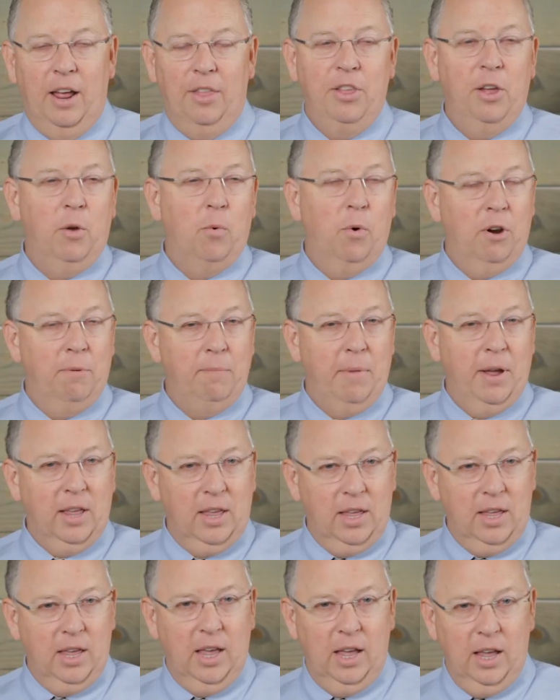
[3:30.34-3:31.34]
I think one of my
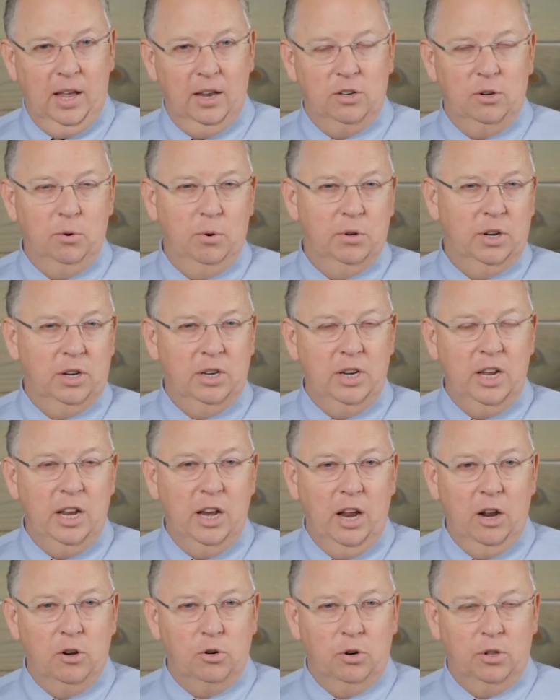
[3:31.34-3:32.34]
kids who was a
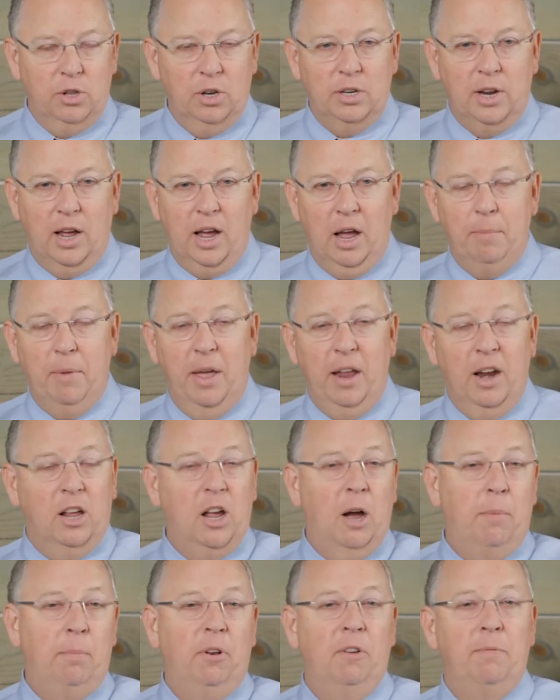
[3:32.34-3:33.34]
teenager at the time, and a
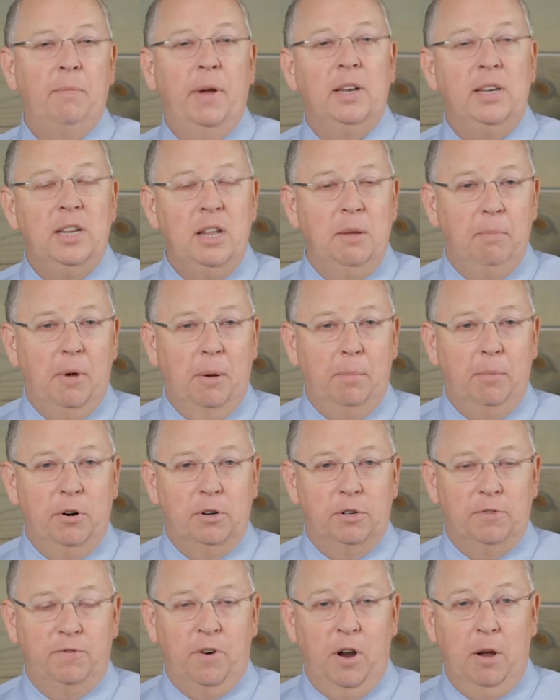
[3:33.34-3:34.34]
couple of my team
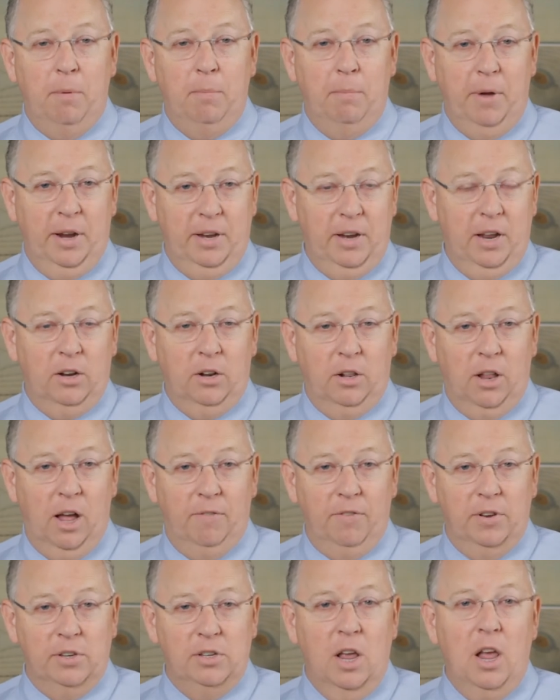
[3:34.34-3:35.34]
members from my dental
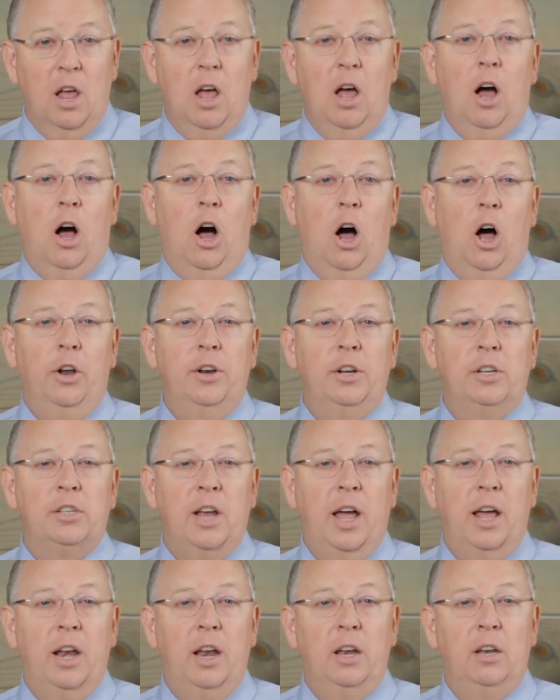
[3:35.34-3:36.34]
office, all
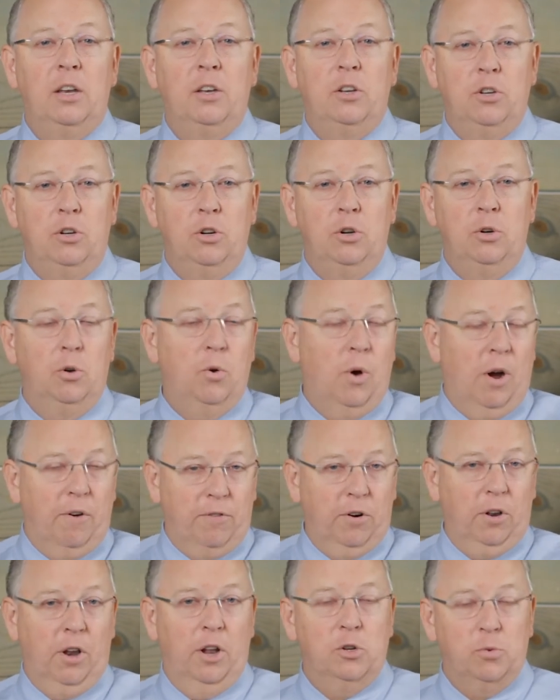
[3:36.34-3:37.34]
decided to go out
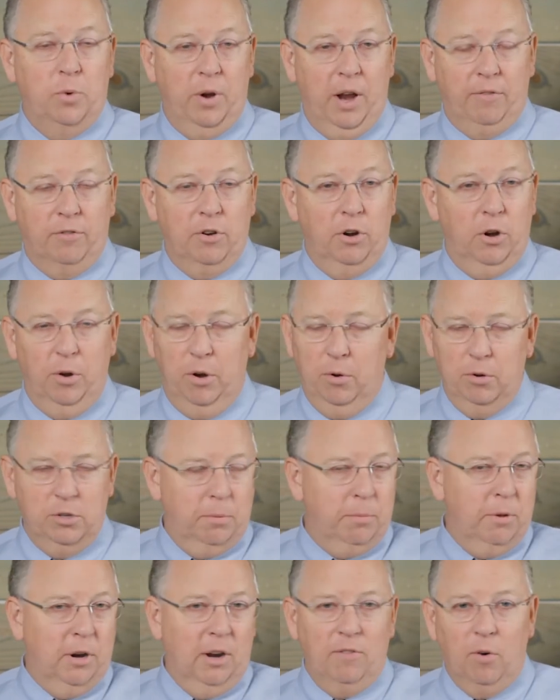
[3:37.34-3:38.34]
for lunch one afternoon. It was the
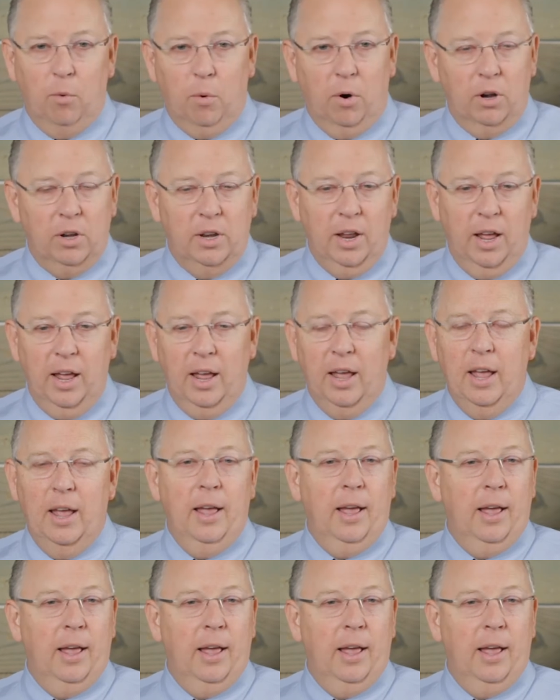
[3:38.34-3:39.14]
middle of a work day.